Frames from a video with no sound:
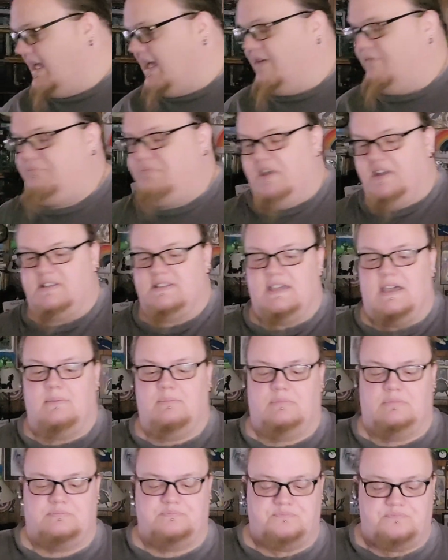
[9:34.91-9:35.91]
have picked
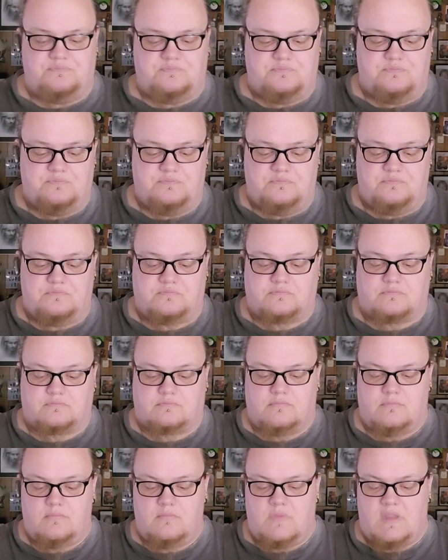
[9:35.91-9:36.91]
up.
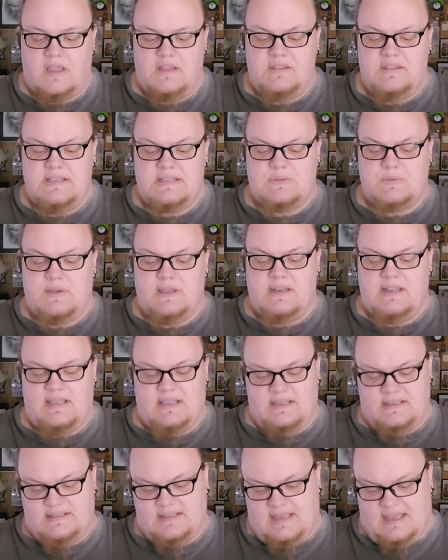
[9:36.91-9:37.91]
This one
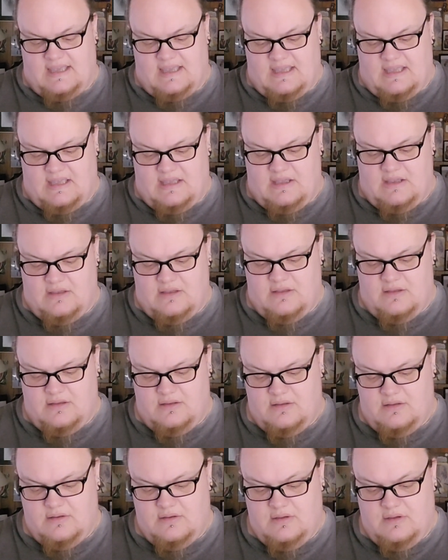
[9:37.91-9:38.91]
is a
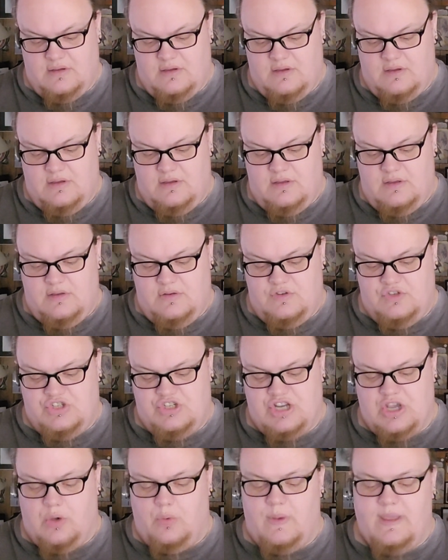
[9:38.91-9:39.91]

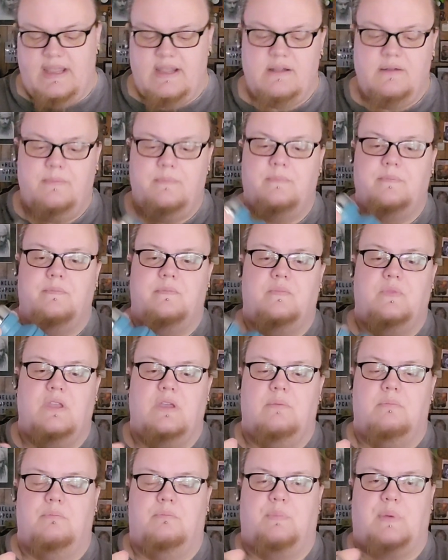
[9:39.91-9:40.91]
Joey,
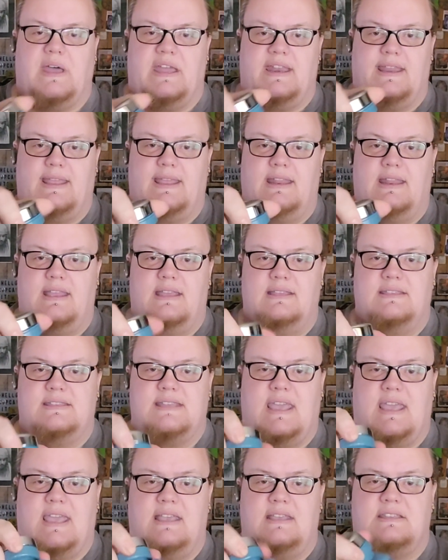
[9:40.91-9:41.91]
but it
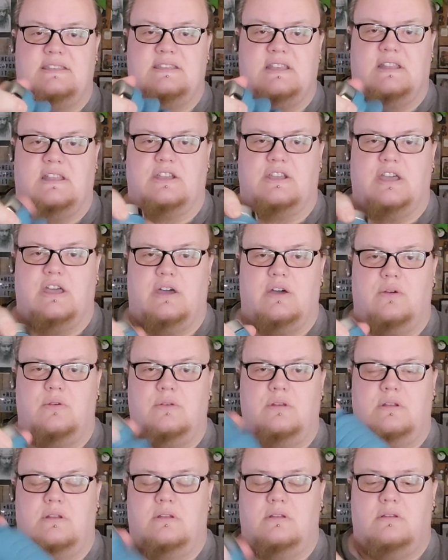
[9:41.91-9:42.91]
is a
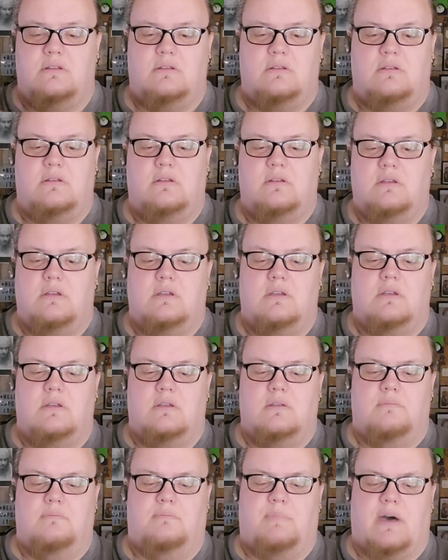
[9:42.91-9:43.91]
silicone
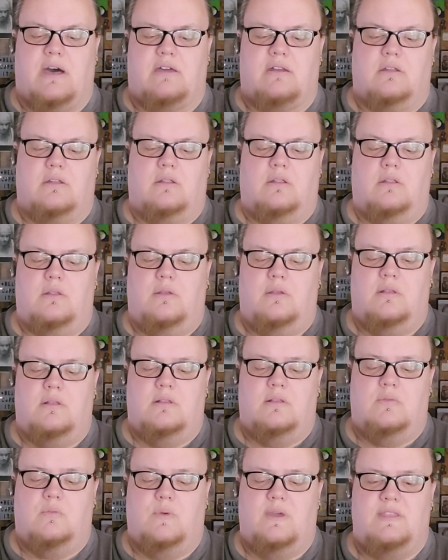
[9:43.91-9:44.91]
bottle
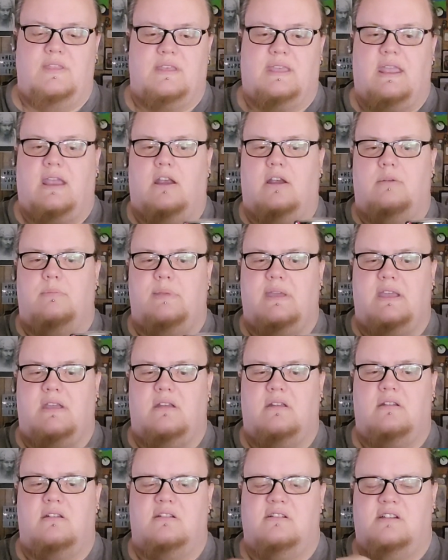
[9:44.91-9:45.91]
with a
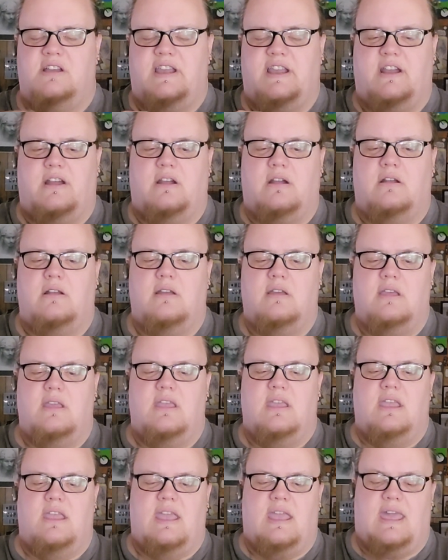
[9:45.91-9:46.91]
carabiner here,
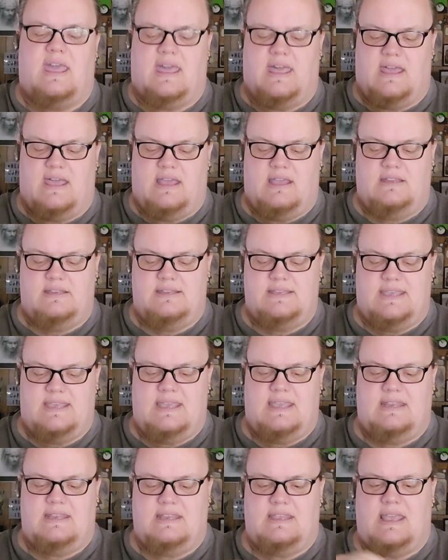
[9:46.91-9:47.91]
and
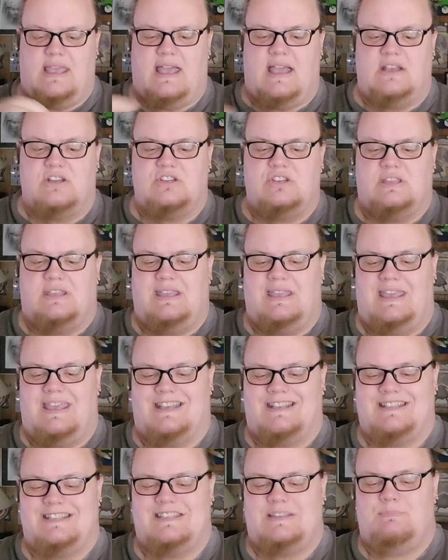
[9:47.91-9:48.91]
it actually
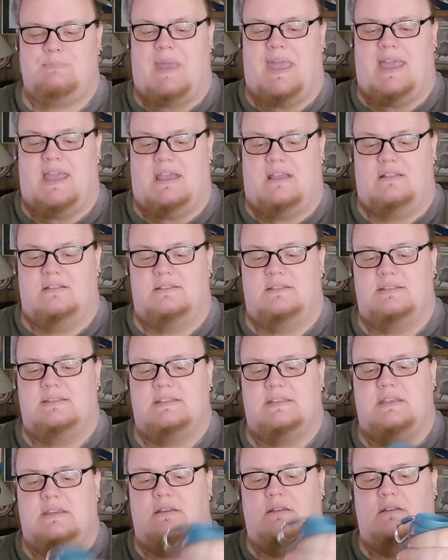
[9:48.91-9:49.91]

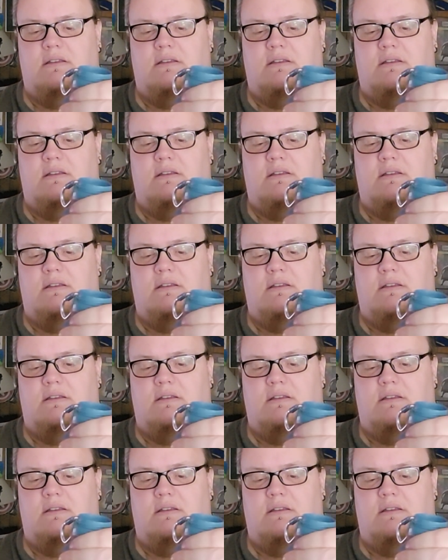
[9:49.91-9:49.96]
expands.